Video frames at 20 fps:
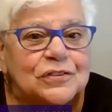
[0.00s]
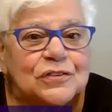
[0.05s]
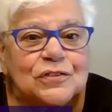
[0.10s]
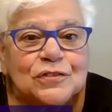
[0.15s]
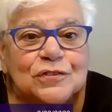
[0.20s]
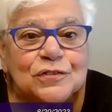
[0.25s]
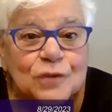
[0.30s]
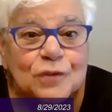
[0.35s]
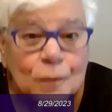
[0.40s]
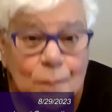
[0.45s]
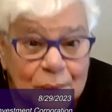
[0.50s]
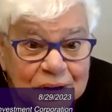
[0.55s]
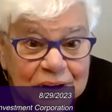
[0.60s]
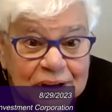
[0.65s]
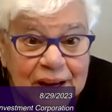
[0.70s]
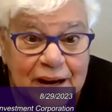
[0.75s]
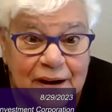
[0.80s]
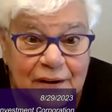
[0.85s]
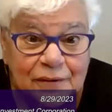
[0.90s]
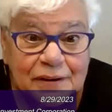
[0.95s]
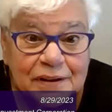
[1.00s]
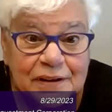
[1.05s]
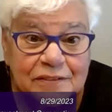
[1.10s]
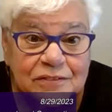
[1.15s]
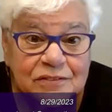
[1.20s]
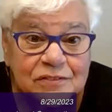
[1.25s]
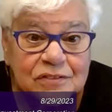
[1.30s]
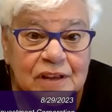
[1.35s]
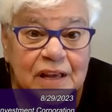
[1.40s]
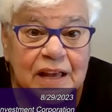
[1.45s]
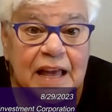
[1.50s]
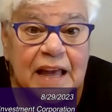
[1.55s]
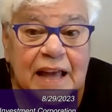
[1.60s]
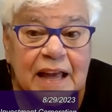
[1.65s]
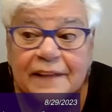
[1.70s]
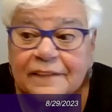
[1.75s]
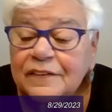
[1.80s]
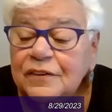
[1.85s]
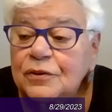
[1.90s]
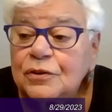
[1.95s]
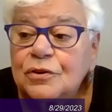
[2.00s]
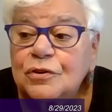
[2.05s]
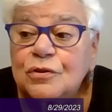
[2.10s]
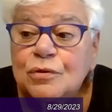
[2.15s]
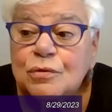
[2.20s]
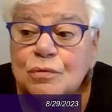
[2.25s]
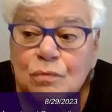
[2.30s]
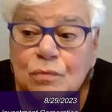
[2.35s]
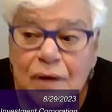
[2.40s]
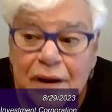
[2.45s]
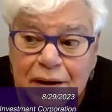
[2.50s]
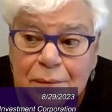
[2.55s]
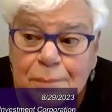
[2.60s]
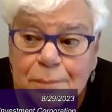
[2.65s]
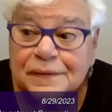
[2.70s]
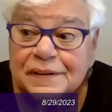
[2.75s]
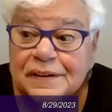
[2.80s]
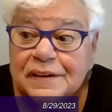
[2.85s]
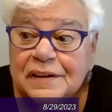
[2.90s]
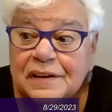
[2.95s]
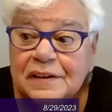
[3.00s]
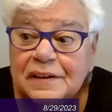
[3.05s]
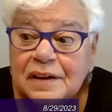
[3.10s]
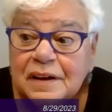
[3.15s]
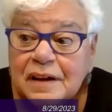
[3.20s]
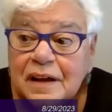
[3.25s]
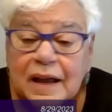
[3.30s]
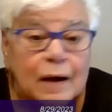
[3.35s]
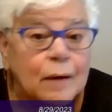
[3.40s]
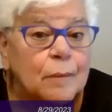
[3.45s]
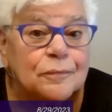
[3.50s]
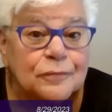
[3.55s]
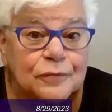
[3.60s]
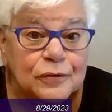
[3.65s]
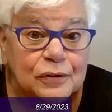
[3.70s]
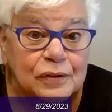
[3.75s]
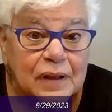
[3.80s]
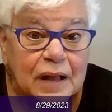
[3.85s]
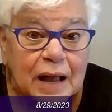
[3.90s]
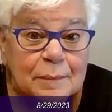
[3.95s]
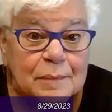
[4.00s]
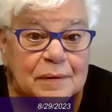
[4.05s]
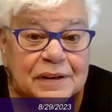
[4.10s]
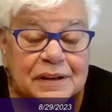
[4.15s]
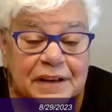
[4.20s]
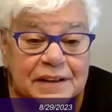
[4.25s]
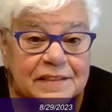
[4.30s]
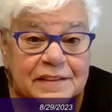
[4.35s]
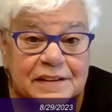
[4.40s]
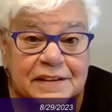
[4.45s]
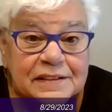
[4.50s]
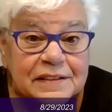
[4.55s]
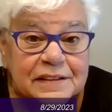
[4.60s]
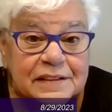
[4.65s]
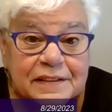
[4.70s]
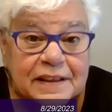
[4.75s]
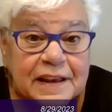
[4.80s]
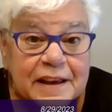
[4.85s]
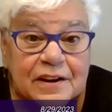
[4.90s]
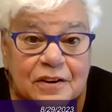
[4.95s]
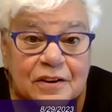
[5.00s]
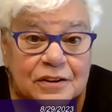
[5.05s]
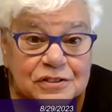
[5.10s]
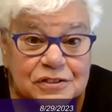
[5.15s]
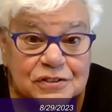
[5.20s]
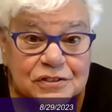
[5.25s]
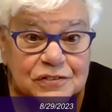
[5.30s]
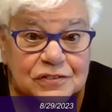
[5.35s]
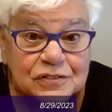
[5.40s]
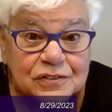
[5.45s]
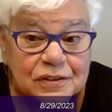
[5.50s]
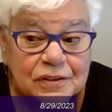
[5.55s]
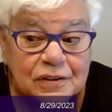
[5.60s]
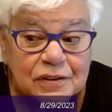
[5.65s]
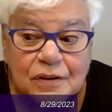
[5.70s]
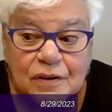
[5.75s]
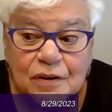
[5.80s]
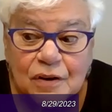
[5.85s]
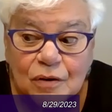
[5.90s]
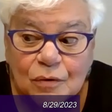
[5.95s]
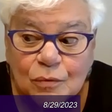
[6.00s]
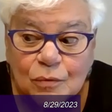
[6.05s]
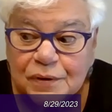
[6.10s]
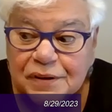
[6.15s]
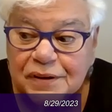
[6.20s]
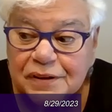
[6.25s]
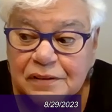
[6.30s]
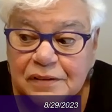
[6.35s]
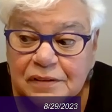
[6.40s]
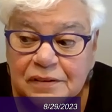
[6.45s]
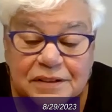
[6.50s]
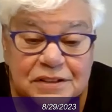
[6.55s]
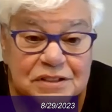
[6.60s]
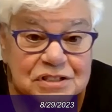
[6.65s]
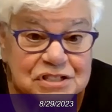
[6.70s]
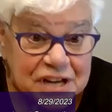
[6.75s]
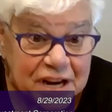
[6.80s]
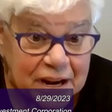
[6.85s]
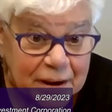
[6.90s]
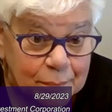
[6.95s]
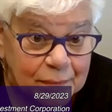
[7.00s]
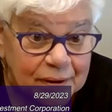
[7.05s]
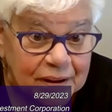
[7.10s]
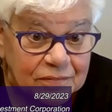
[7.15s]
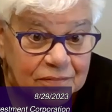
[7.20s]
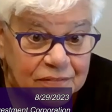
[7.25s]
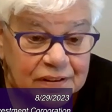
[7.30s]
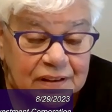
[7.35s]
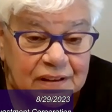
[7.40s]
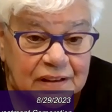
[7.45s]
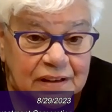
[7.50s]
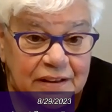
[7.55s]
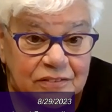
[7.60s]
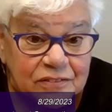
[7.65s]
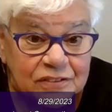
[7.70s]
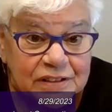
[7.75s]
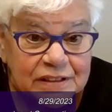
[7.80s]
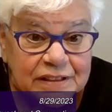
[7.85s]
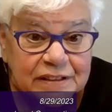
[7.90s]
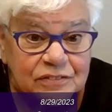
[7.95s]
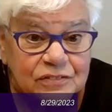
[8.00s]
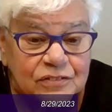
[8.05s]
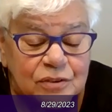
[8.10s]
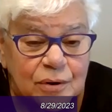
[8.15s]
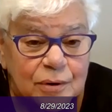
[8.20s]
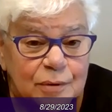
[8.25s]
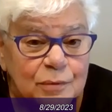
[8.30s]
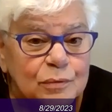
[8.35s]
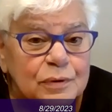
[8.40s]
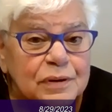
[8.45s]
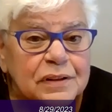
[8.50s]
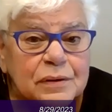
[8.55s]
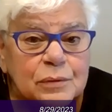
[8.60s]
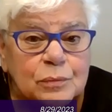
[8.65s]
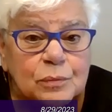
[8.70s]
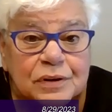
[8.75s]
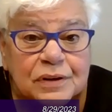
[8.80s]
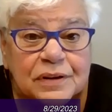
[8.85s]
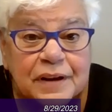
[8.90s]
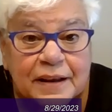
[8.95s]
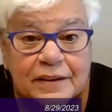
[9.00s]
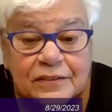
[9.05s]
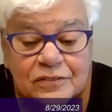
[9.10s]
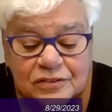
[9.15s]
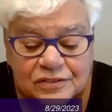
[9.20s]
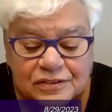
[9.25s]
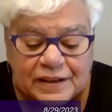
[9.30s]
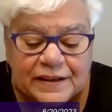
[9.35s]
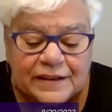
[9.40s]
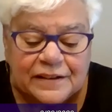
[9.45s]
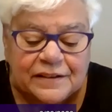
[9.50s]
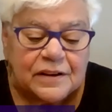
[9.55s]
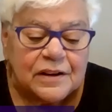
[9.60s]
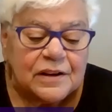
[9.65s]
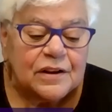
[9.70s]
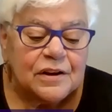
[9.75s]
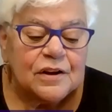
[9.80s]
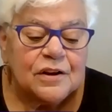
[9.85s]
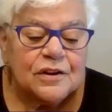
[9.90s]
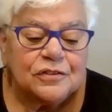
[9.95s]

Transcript: in so many areas and they're incredibly helpful. I mean, I think that they are just a real gem at VEIC. And so I really wouldn't hesitate